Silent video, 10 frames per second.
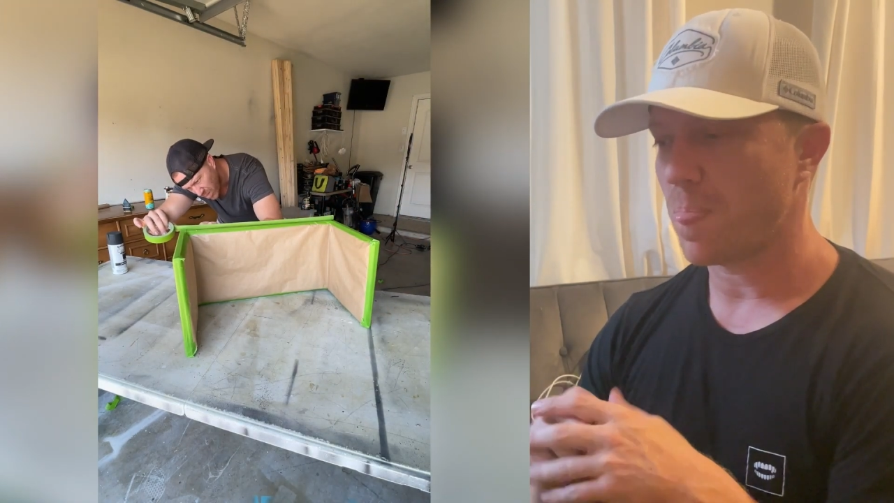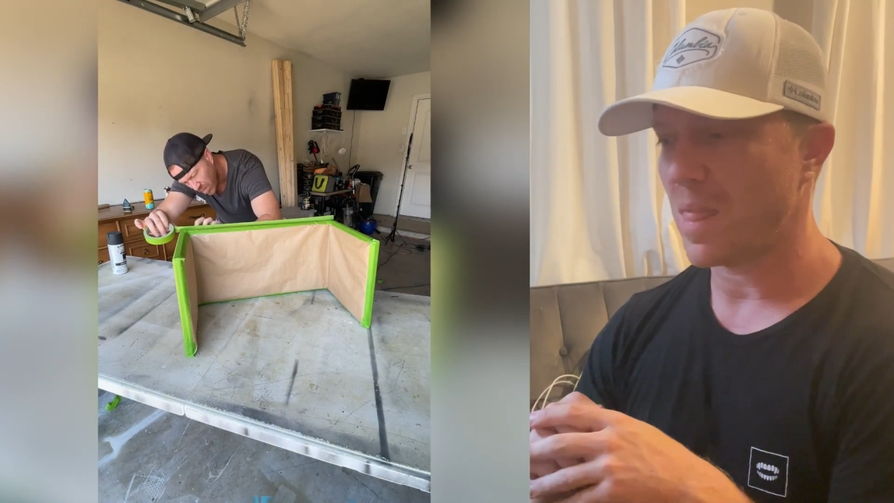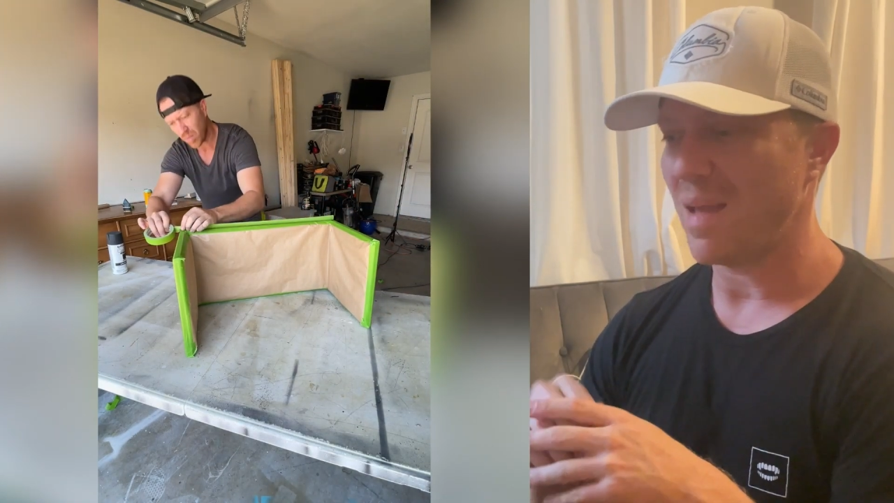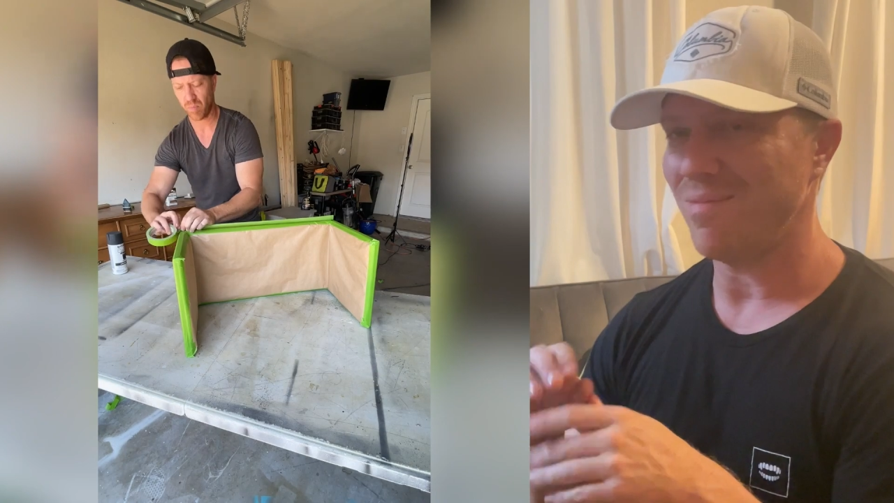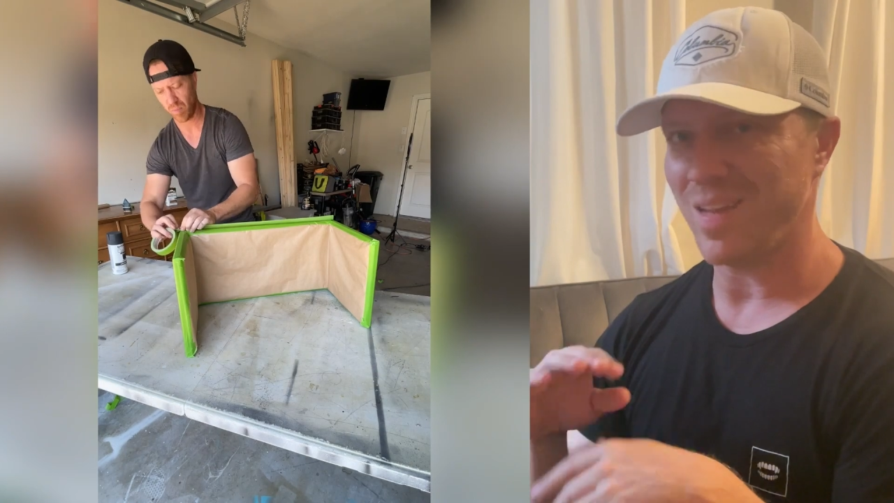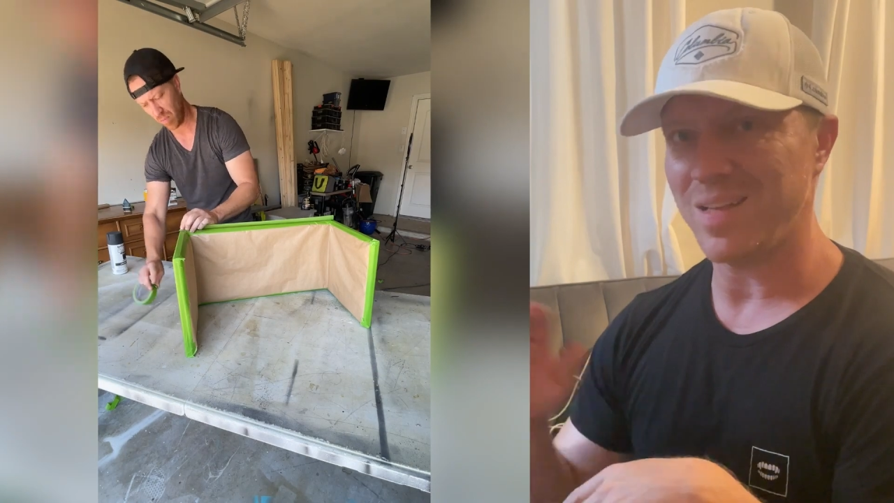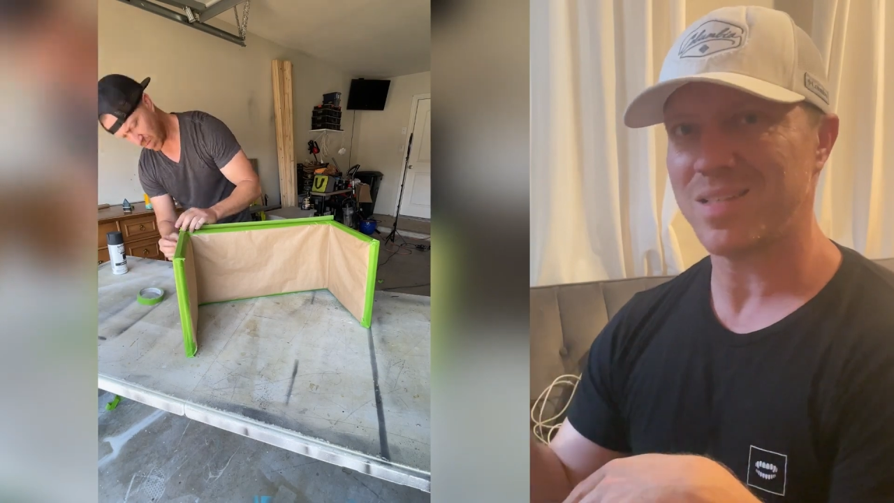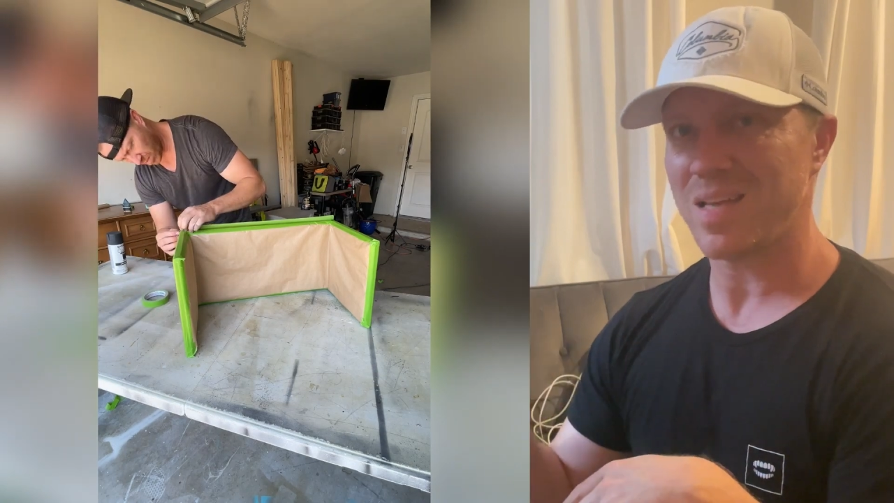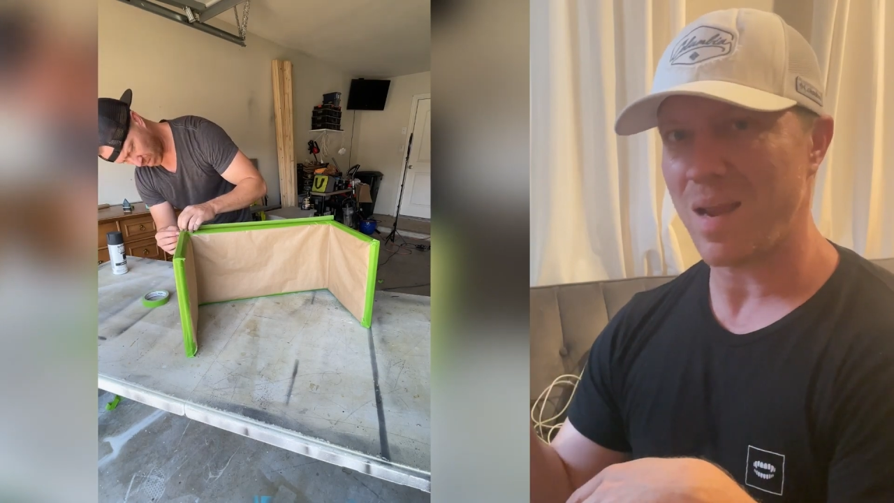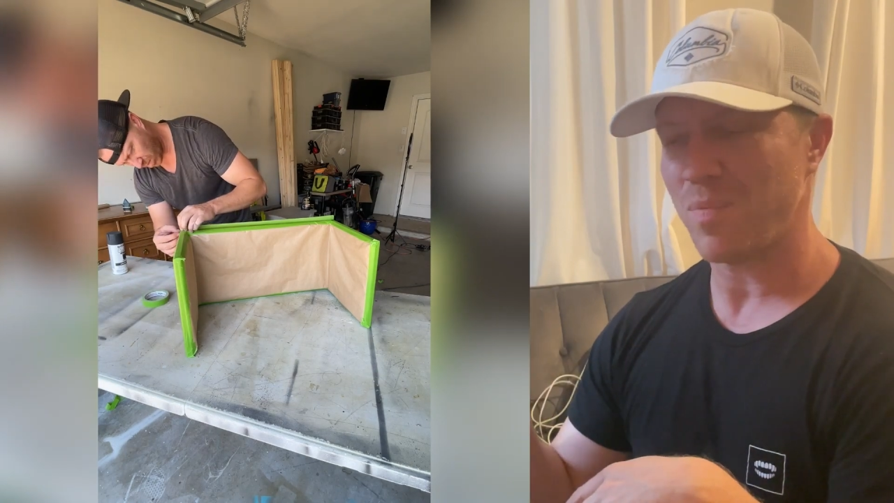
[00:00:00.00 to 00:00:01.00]
and then
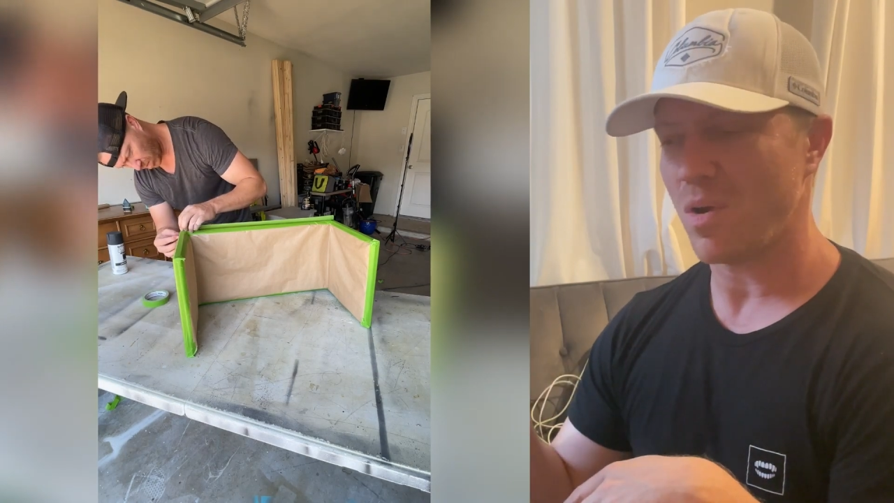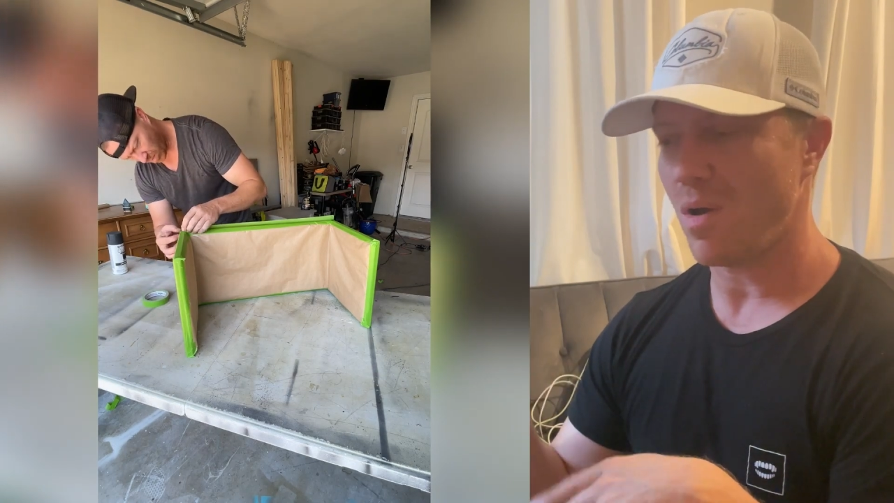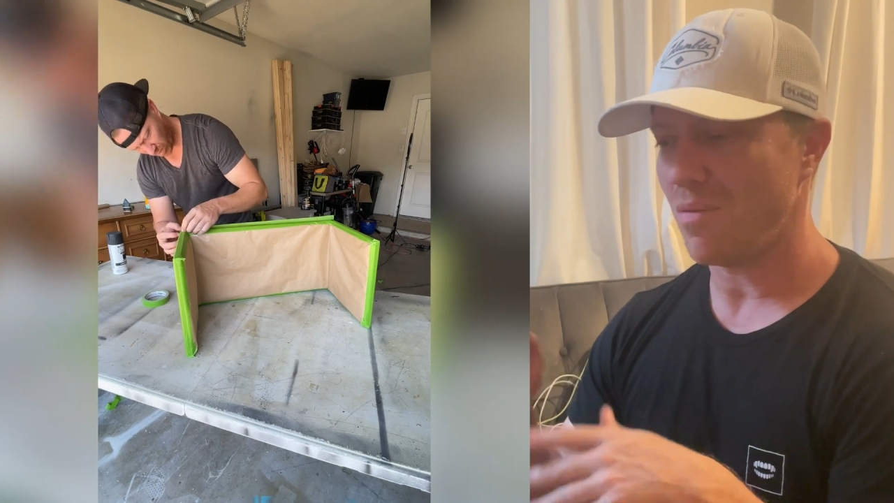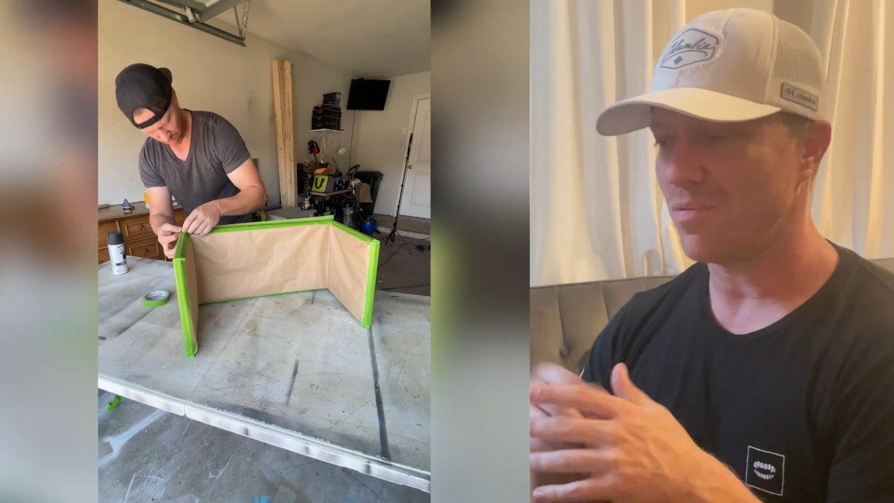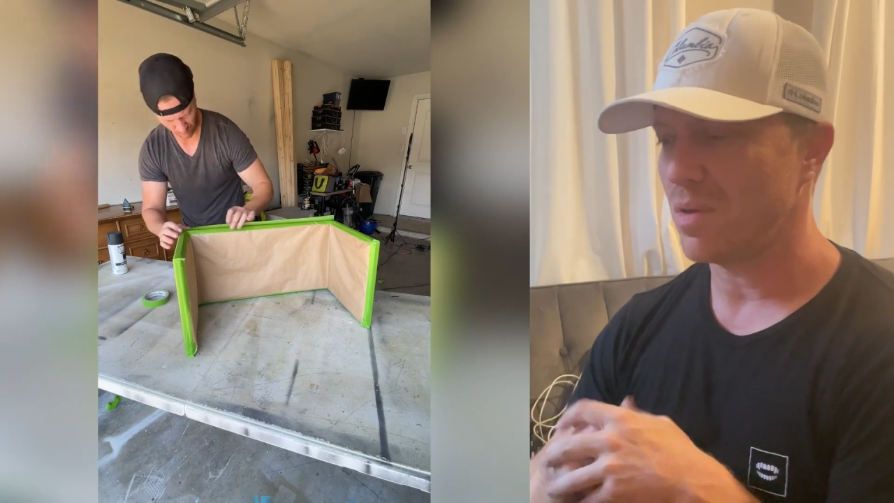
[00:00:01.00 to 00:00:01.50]
tape it off,